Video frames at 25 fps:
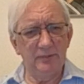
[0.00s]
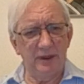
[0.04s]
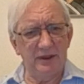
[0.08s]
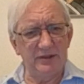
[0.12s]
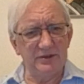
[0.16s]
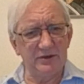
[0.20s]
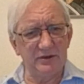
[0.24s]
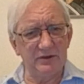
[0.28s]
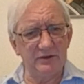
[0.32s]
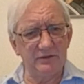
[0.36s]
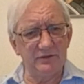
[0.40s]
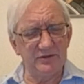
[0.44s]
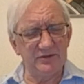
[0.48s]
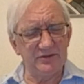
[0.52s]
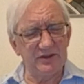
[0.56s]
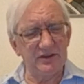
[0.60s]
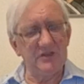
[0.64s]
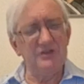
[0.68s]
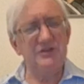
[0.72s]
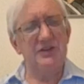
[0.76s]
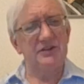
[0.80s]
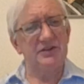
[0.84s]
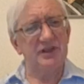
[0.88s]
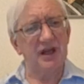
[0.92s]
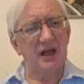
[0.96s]
medical
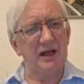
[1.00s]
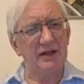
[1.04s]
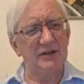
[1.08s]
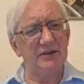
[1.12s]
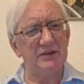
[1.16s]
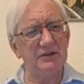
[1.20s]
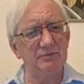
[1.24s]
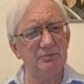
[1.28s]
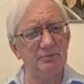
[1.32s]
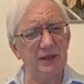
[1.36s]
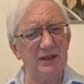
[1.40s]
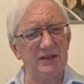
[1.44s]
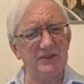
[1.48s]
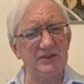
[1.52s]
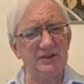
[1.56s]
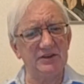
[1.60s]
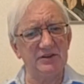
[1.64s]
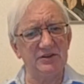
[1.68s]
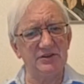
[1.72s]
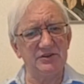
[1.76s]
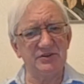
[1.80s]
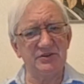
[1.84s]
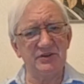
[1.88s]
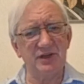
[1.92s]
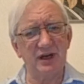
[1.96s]
facilities and of
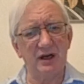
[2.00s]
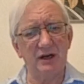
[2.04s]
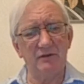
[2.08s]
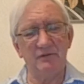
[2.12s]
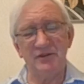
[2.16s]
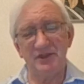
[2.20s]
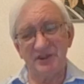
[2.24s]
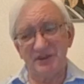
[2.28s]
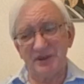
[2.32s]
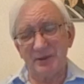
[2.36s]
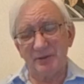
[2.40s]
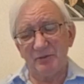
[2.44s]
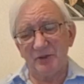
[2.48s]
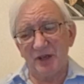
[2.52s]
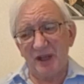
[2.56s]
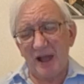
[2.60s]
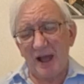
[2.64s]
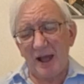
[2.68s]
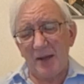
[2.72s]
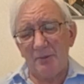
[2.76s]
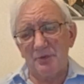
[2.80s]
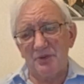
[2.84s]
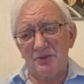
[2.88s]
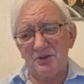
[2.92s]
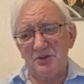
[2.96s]
medical staff is
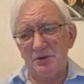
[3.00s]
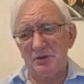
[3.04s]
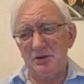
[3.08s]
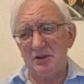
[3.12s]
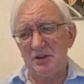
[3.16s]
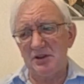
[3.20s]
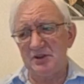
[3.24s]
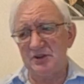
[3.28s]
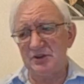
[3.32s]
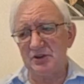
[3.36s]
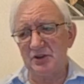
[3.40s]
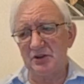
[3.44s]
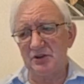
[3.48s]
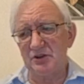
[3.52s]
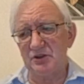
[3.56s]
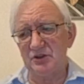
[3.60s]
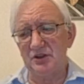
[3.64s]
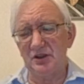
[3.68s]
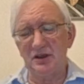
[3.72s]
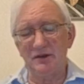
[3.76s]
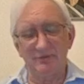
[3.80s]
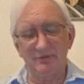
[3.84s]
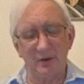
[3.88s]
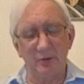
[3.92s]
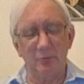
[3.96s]
something absolutely
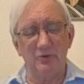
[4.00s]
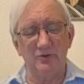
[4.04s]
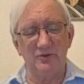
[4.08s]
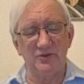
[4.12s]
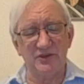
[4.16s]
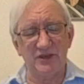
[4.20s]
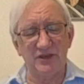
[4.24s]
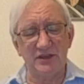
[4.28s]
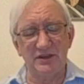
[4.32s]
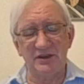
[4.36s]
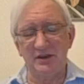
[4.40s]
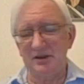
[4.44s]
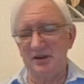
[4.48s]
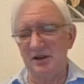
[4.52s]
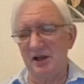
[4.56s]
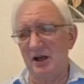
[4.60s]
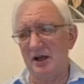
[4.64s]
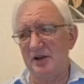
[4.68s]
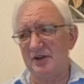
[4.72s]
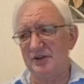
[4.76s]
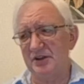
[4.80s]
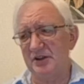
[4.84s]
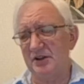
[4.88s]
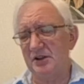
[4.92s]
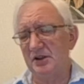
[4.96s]
astonishing that we've seen in
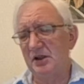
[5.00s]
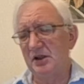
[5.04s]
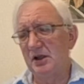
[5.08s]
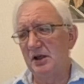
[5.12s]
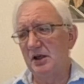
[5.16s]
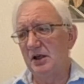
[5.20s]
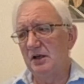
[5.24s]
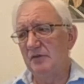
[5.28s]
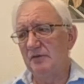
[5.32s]
Gaza,